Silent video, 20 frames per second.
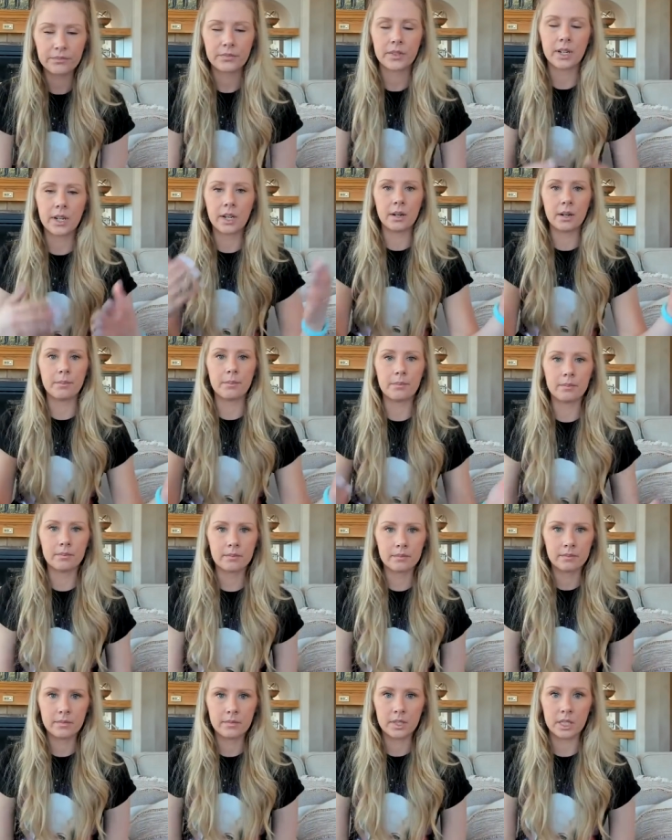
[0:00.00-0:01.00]
um,
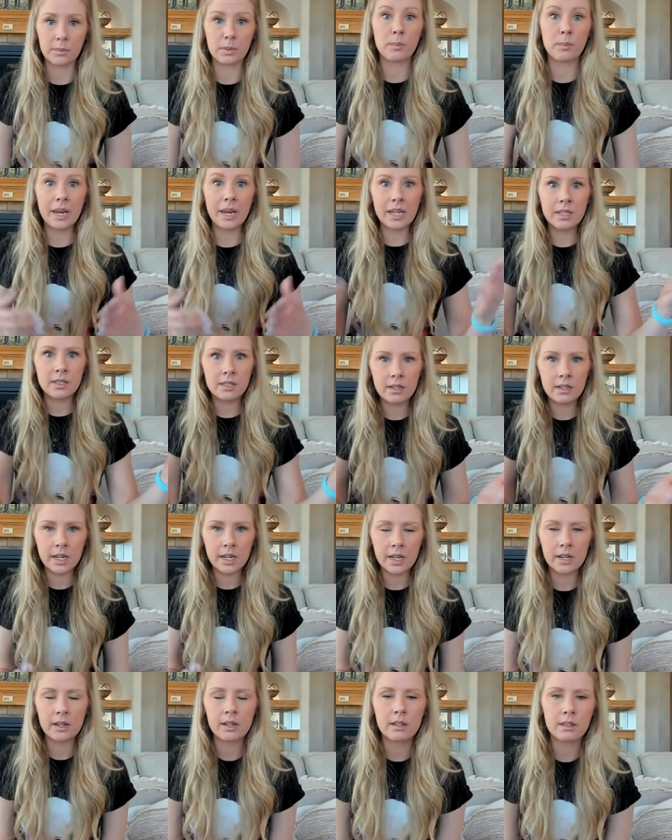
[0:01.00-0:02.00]
some space
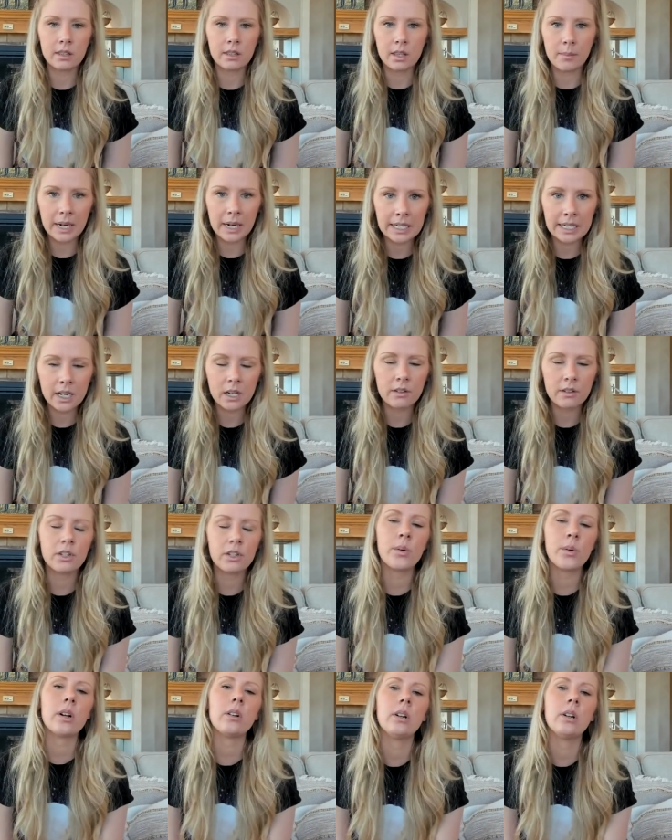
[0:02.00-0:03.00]
in the media, if you
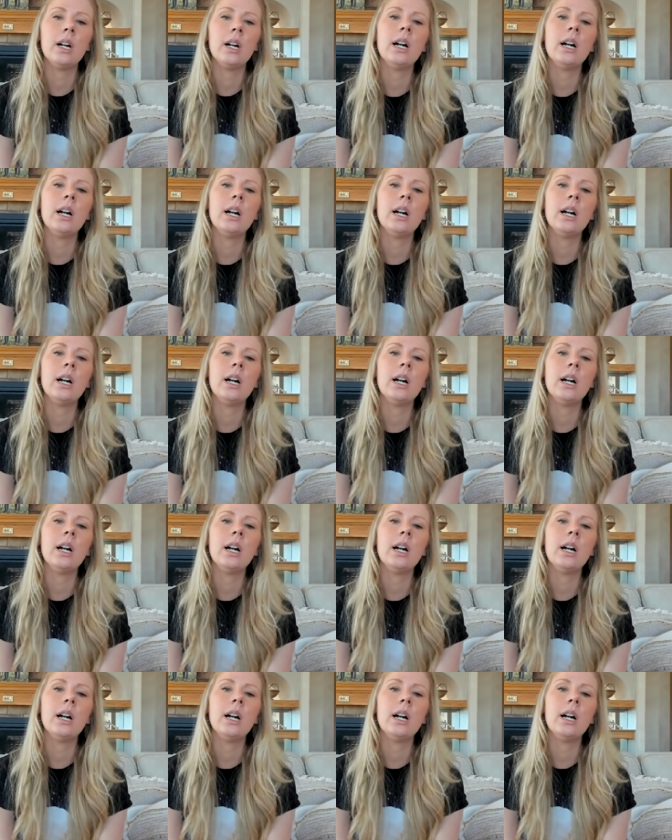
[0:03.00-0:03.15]
will.